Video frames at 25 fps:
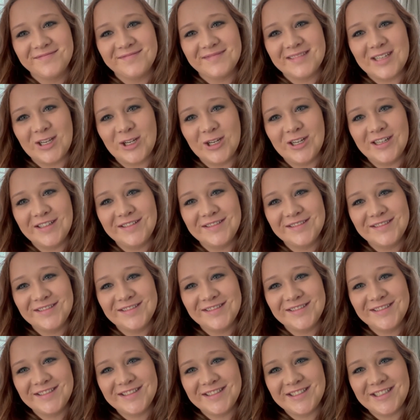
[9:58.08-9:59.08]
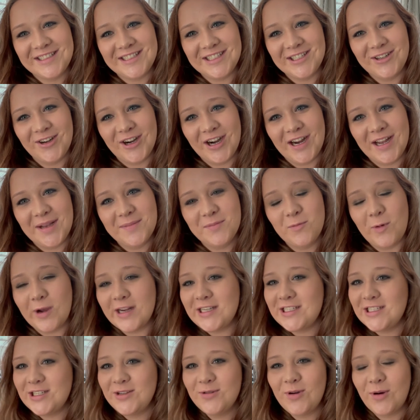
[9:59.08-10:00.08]
Come on. should grab.
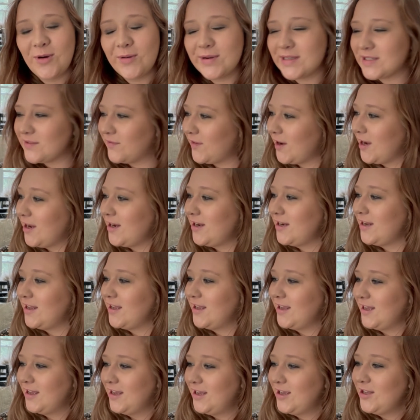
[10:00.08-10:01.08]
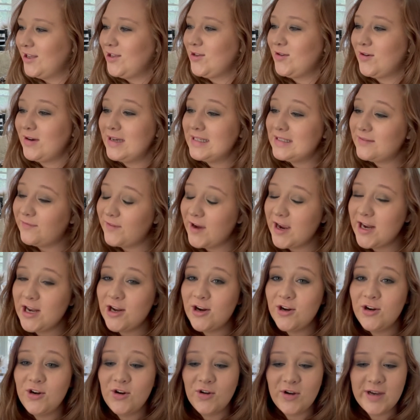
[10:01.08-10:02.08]
Why do you always find
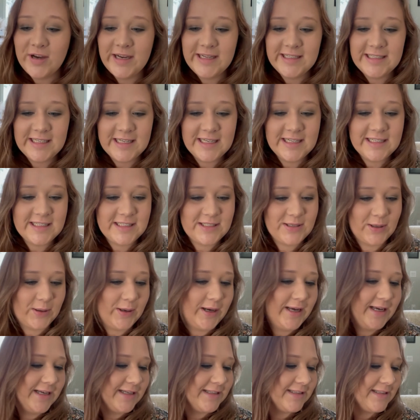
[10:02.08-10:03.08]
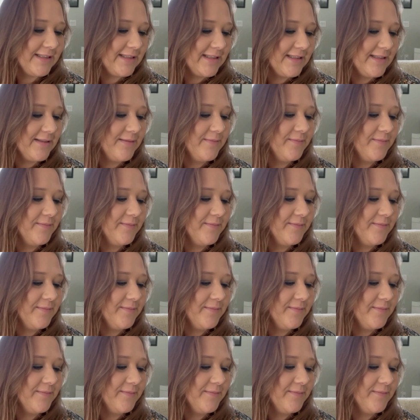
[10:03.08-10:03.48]
your noisiest toys?